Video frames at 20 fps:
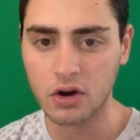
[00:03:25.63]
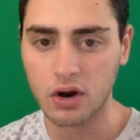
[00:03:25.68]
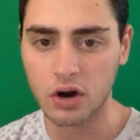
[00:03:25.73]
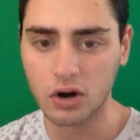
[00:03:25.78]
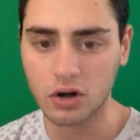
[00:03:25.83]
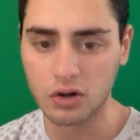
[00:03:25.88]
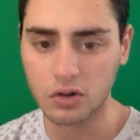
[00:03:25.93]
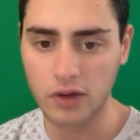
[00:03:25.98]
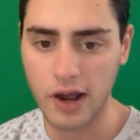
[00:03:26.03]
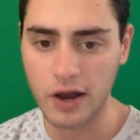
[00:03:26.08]

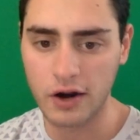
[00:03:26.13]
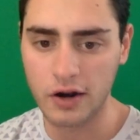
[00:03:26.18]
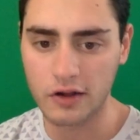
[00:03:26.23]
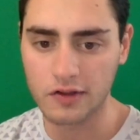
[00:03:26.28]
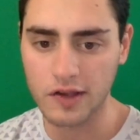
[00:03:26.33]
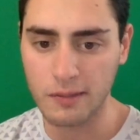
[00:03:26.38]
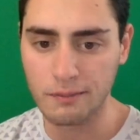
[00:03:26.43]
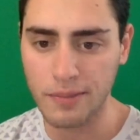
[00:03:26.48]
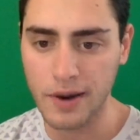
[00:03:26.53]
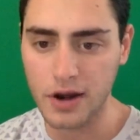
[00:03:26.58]
all around,
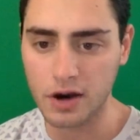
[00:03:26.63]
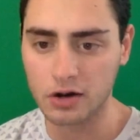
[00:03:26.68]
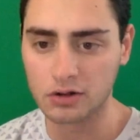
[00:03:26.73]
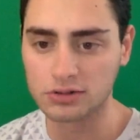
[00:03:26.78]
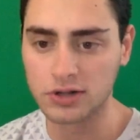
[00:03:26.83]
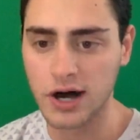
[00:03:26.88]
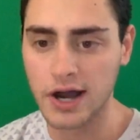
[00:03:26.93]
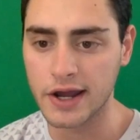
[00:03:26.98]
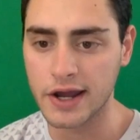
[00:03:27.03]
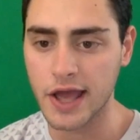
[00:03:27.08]
except
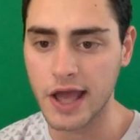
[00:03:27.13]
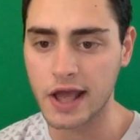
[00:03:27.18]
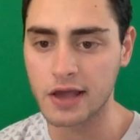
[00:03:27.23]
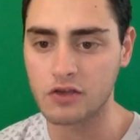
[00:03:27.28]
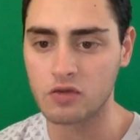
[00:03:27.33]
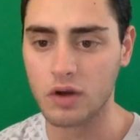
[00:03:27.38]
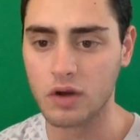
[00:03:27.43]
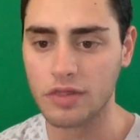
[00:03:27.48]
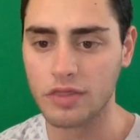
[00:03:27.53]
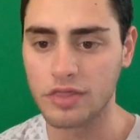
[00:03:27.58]
BetOnline
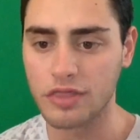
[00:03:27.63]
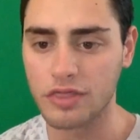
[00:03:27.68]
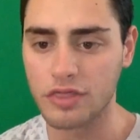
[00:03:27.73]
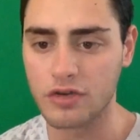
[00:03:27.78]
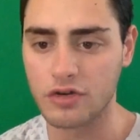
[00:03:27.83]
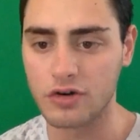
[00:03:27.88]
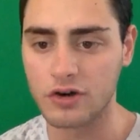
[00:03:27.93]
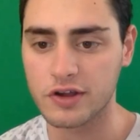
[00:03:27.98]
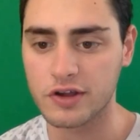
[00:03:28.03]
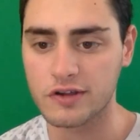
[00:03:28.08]
has
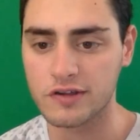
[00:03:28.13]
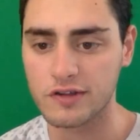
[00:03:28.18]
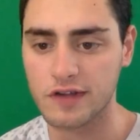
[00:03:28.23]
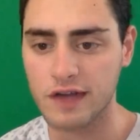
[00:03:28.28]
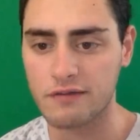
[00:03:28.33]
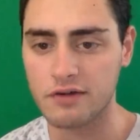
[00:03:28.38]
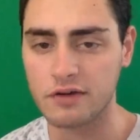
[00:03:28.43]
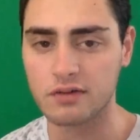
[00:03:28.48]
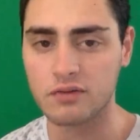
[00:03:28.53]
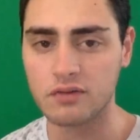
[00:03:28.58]

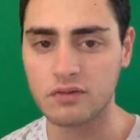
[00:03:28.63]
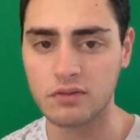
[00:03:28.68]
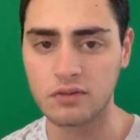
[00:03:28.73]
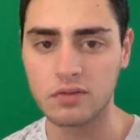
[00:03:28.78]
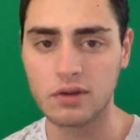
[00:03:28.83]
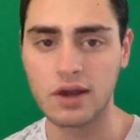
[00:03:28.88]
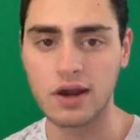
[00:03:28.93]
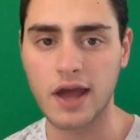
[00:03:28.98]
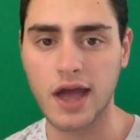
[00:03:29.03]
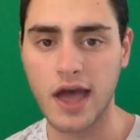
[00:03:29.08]

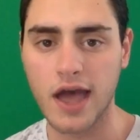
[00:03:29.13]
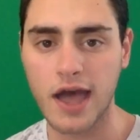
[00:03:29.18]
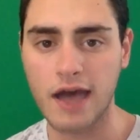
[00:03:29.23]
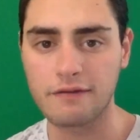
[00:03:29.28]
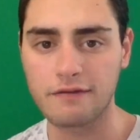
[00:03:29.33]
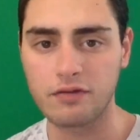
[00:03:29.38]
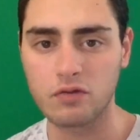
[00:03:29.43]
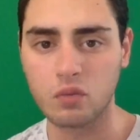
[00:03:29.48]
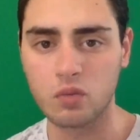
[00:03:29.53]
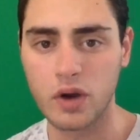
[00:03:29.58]

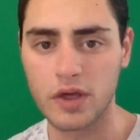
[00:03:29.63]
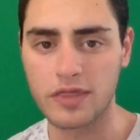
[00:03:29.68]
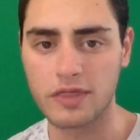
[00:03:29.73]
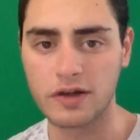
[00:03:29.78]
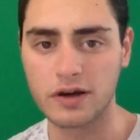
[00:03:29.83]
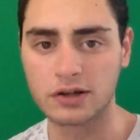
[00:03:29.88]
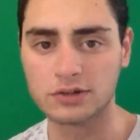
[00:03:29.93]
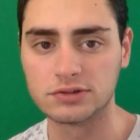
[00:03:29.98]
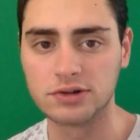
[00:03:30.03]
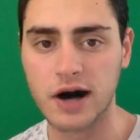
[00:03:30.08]
137.5 with
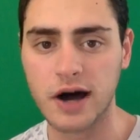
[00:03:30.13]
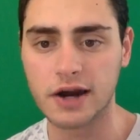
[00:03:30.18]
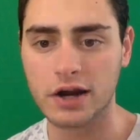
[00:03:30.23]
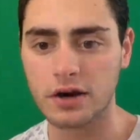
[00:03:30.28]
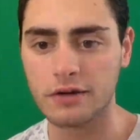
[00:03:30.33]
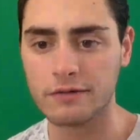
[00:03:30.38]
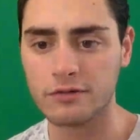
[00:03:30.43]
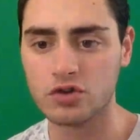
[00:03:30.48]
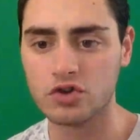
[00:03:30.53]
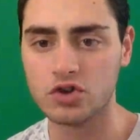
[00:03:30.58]
a lot
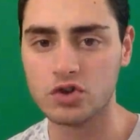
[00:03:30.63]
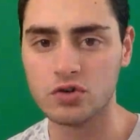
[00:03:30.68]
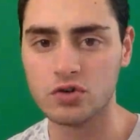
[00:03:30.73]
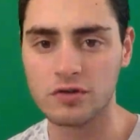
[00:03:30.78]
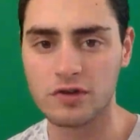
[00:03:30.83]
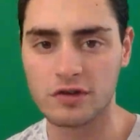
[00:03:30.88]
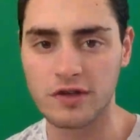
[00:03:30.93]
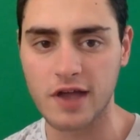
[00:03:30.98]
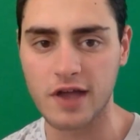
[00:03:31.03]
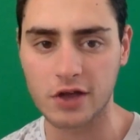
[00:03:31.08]
of
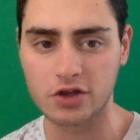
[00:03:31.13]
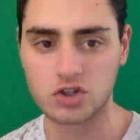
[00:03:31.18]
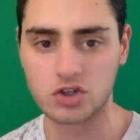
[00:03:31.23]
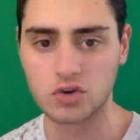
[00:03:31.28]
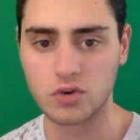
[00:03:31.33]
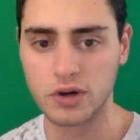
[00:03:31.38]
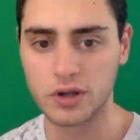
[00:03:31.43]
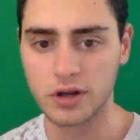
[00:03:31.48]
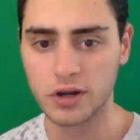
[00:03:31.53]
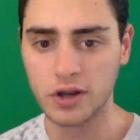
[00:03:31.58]
juice attached
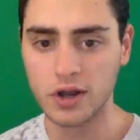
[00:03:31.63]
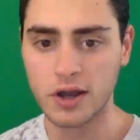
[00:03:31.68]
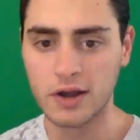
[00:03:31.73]
to it.